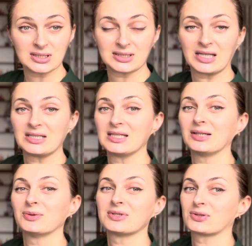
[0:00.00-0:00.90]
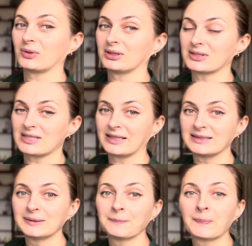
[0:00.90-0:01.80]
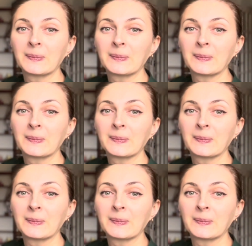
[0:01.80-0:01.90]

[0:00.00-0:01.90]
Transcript: study, which is quite exciting.